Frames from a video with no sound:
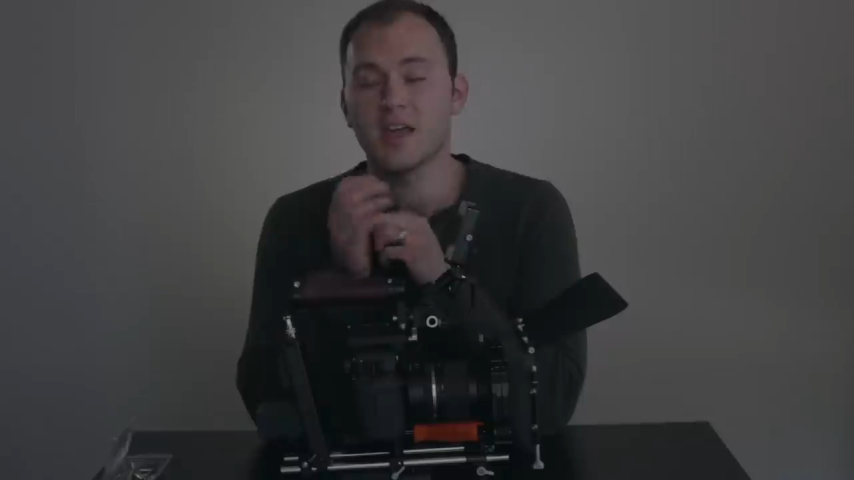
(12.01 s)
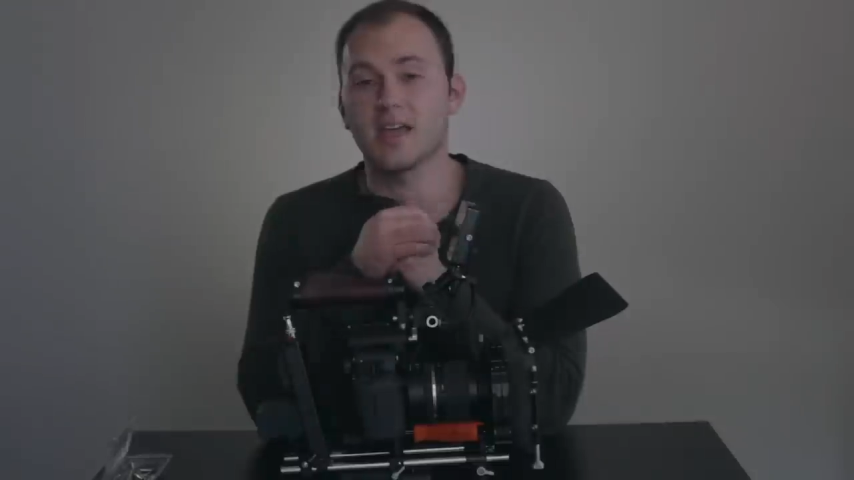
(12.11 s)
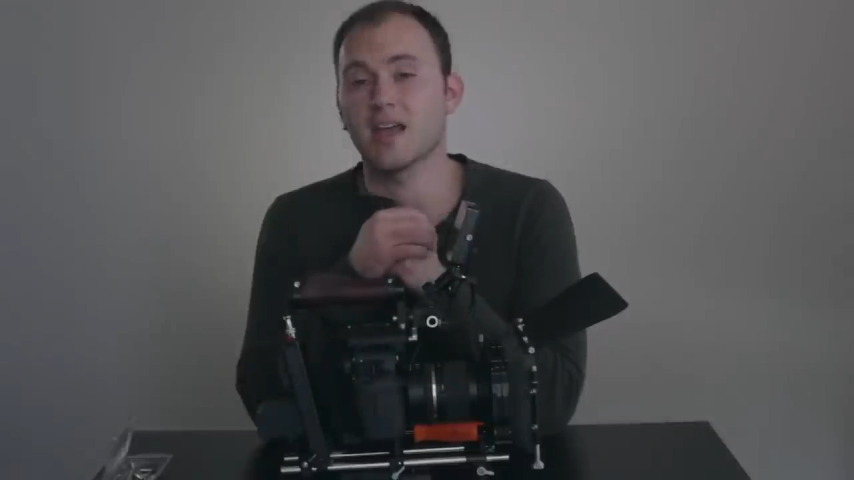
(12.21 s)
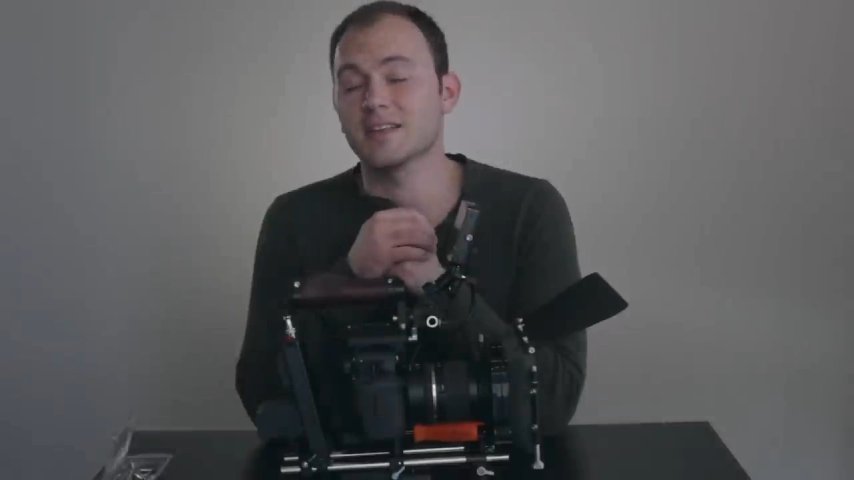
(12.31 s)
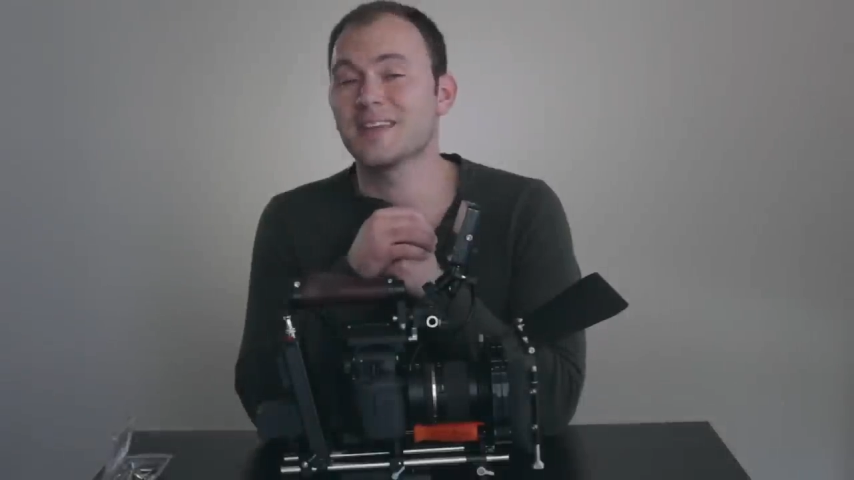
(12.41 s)

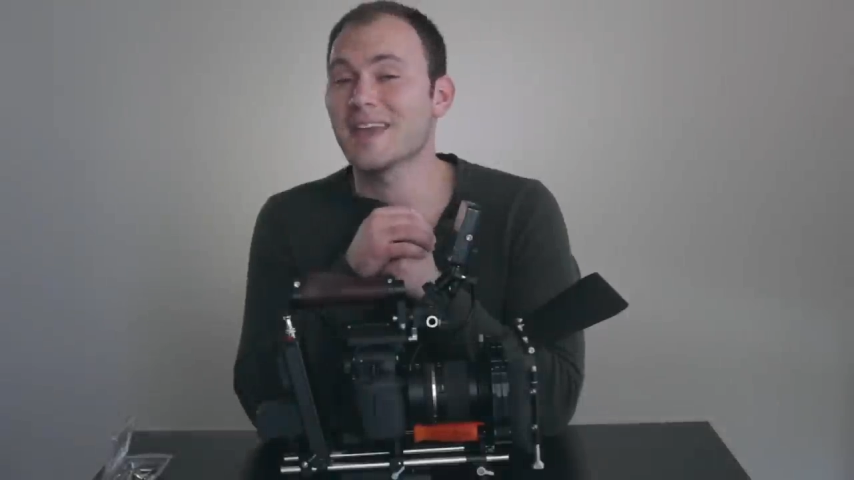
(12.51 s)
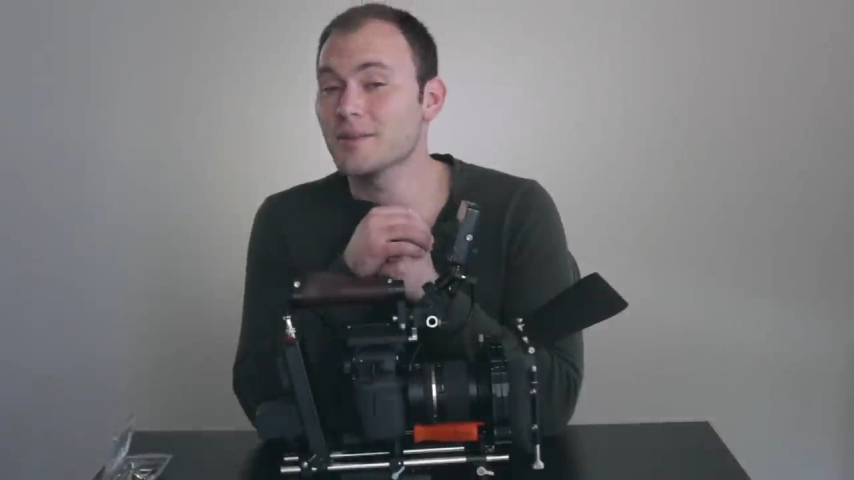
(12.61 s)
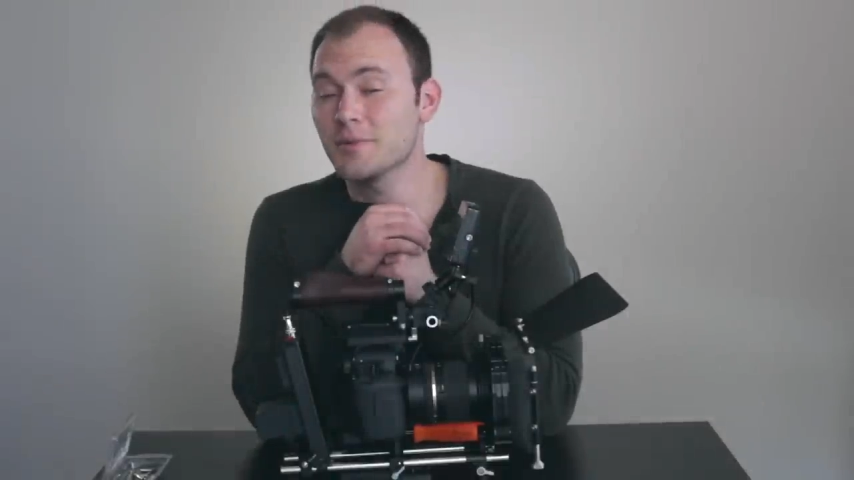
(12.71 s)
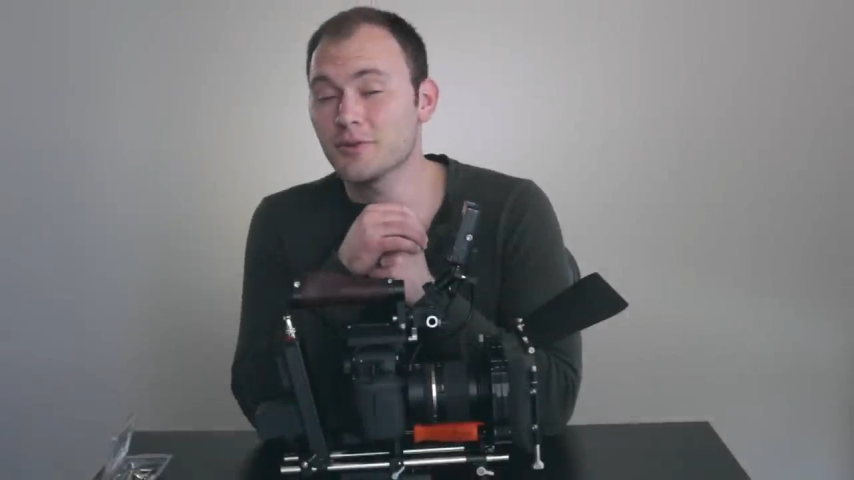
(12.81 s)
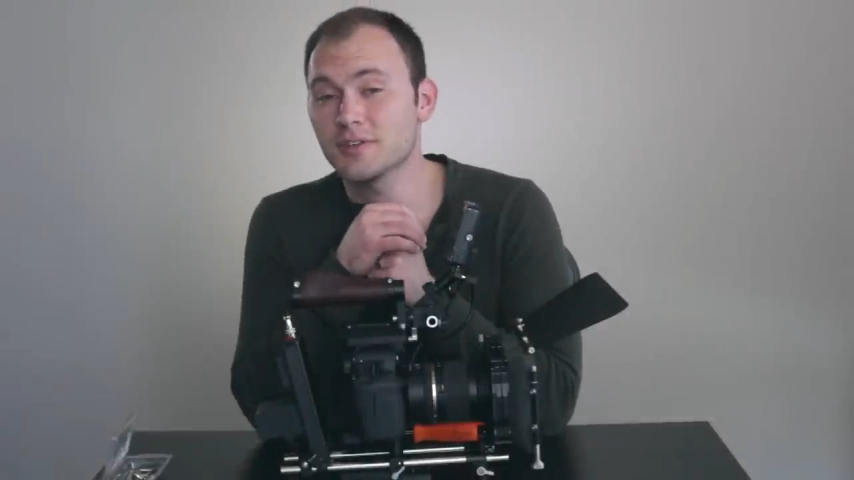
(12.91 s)
Hey guys,
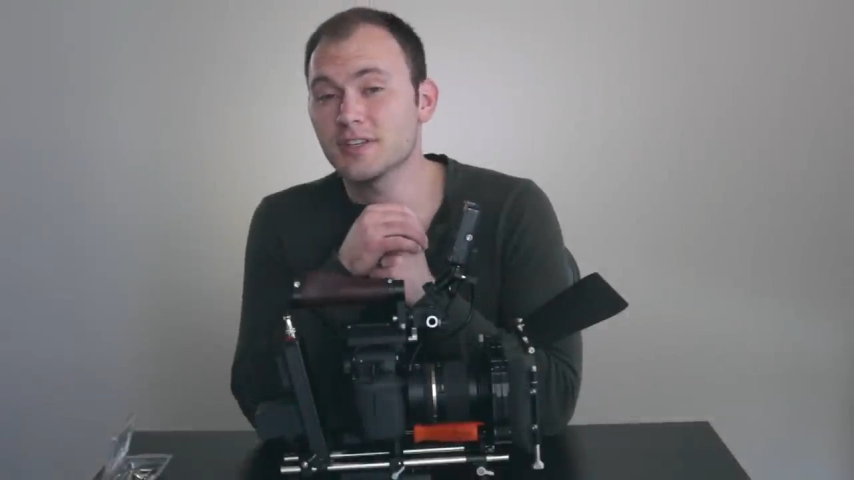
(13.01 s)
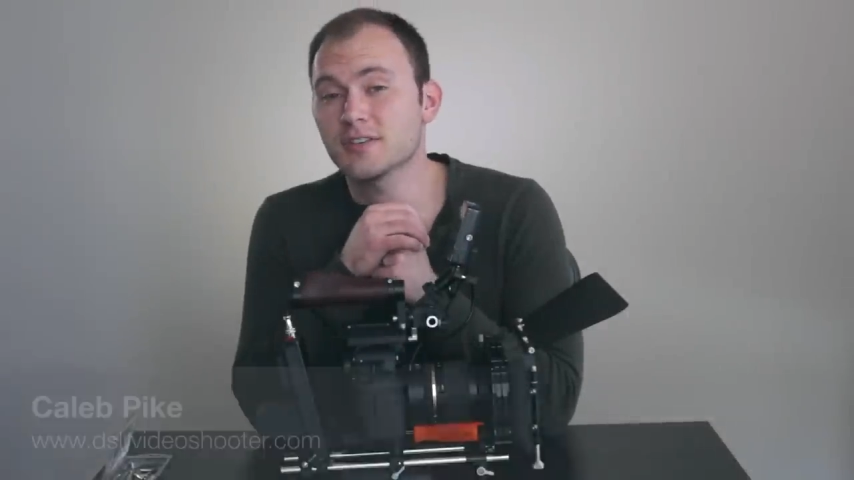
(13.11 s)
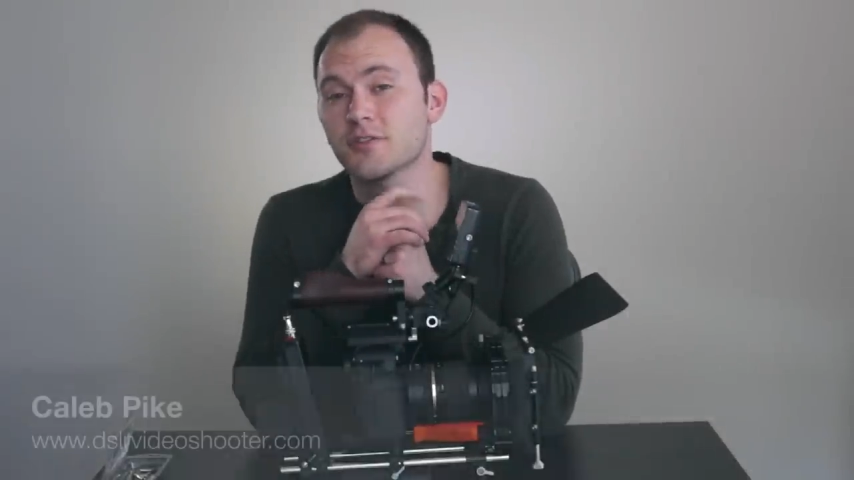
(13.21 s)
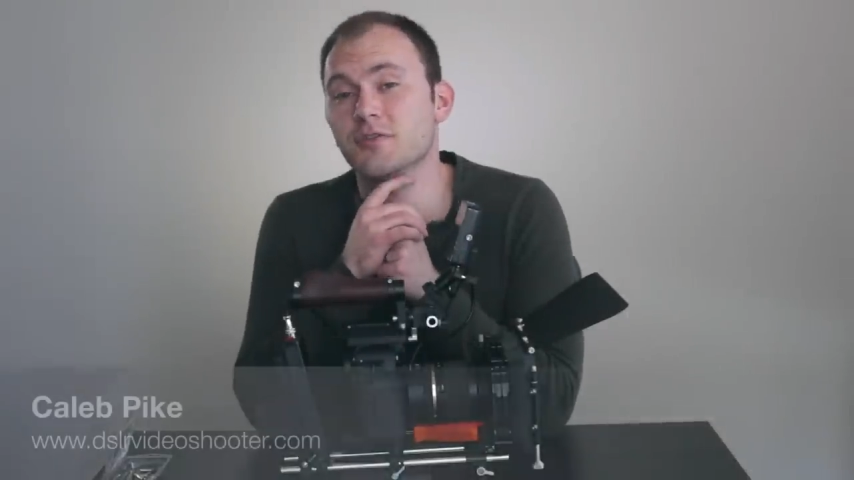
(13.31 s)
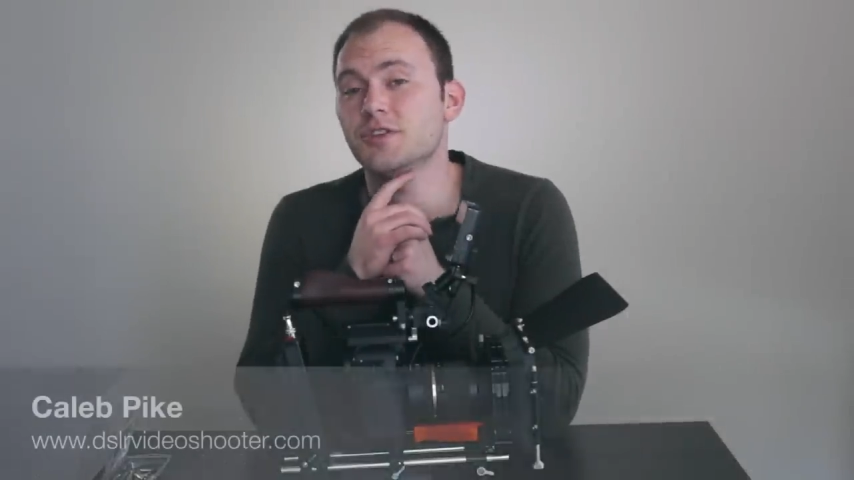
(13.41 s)
Caleb here with
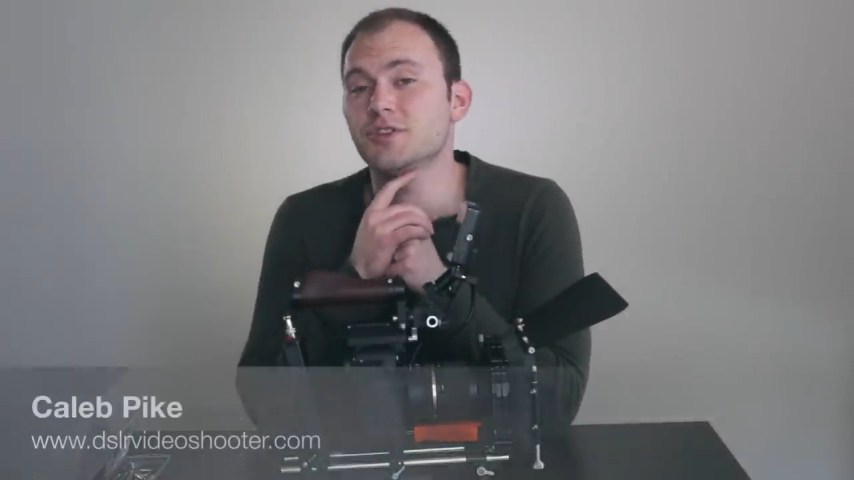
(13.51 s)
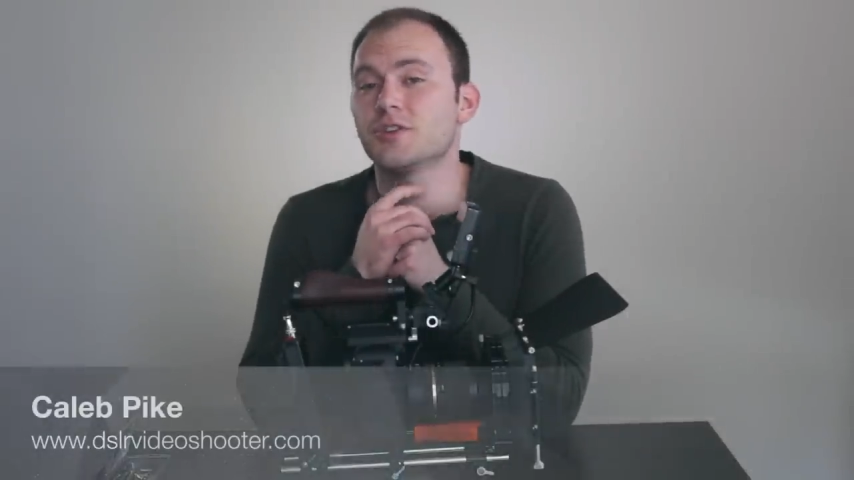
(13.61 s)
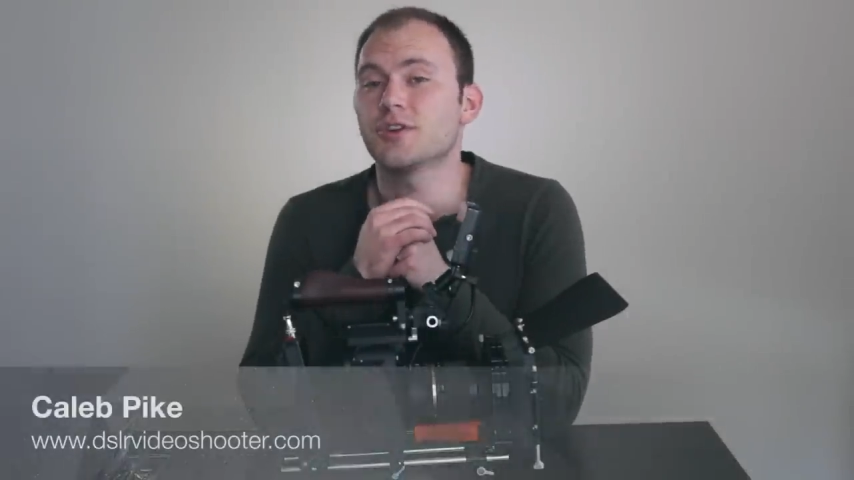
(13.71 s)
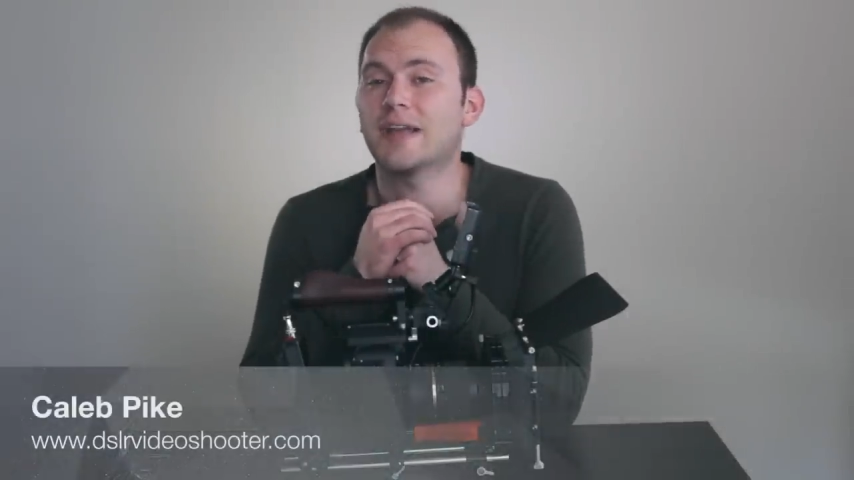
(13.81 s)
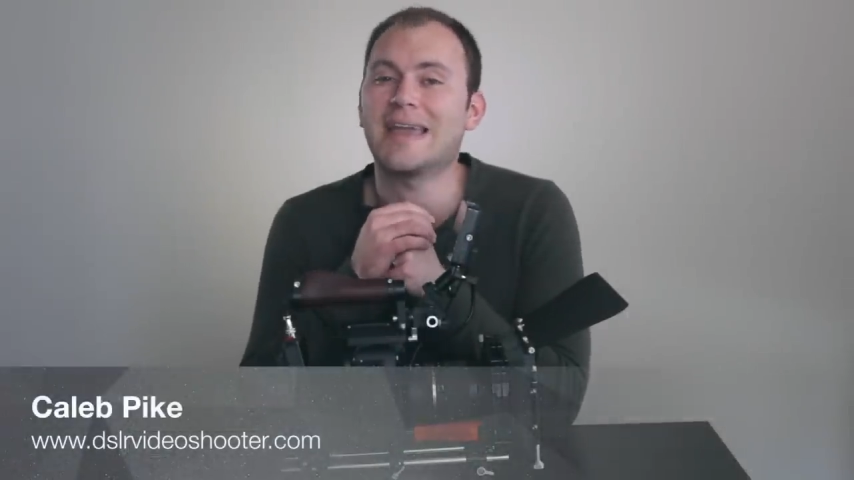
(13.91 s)
DSLR Video
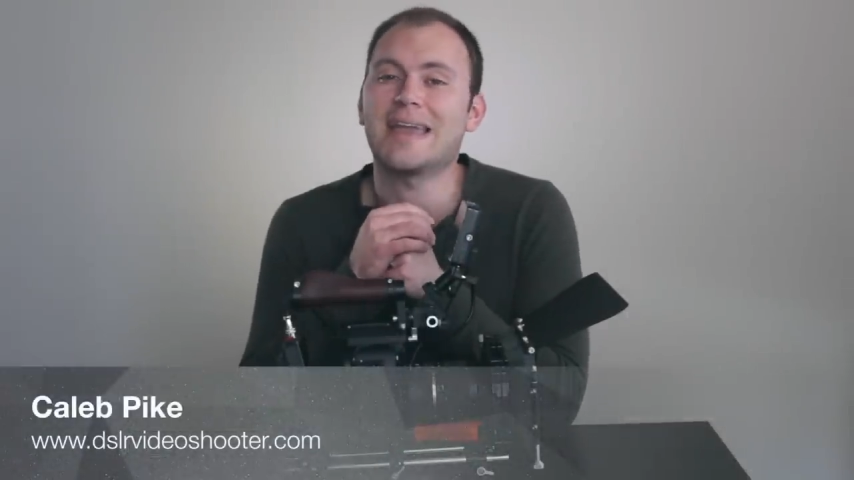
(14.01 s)
Shooter,